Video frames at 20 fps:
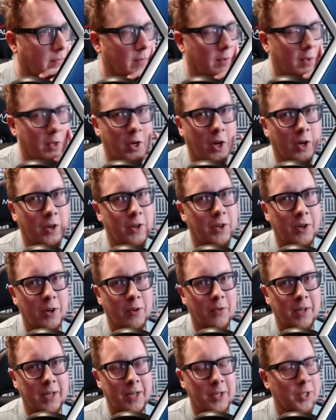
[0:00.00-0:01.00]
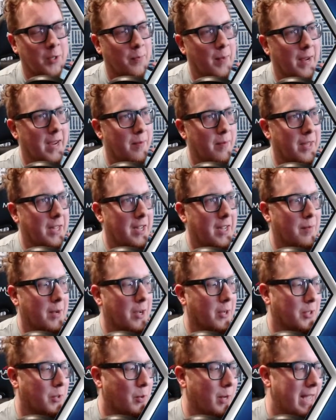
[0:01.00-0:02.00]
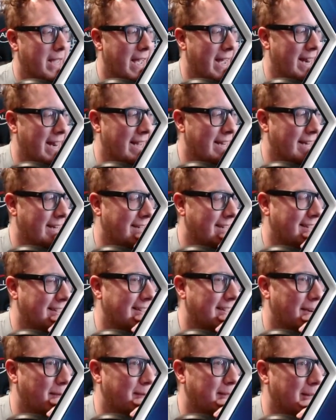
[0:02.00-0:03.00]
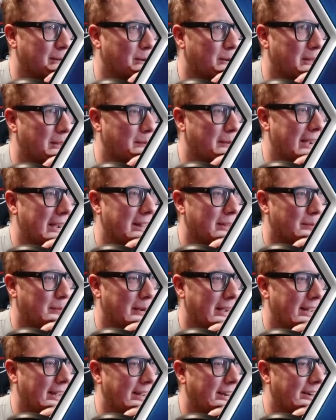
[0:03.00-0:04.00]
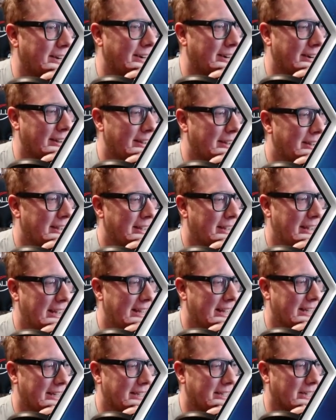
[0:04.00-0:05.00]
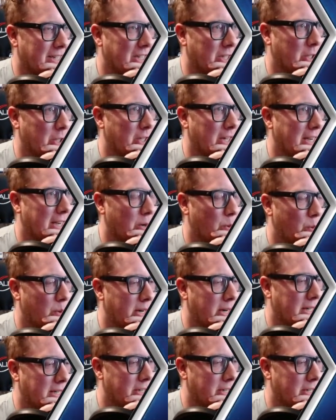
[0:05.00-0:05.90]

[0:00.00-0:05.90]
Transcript: Y'all, you don't need to spam the emotes. We get it. I'm doing the math in my head here, and this doesn't look like a winning